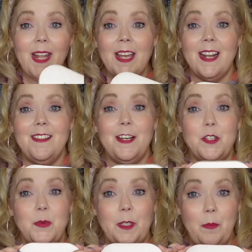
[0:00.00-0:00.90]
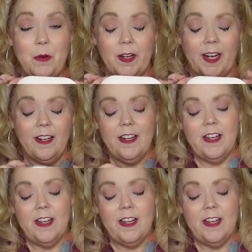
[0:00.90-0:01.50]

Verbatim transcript: And I think it's really pretty.